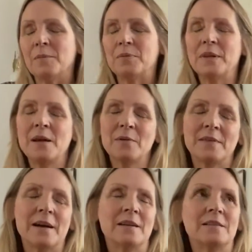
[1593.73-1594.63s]
play with
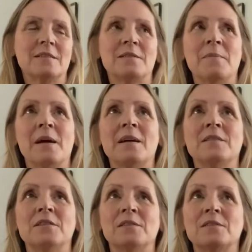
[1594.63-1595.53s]
that. Just
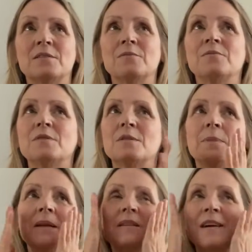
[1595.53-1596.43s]
imagine, just
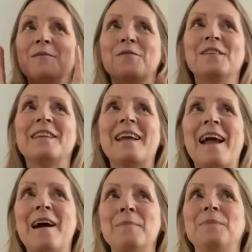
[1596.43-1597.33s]
spend time feeling
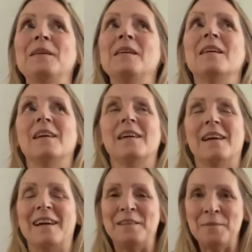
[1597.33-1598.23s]
happy
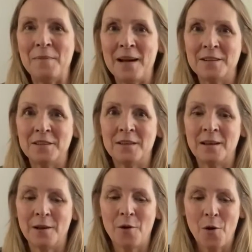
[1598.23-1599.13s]
and
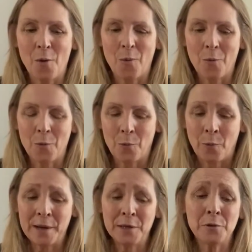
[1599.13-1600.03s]
imagining
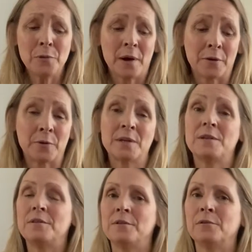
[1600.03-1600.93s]
what you are going
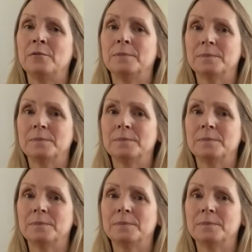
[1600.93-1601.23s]
to do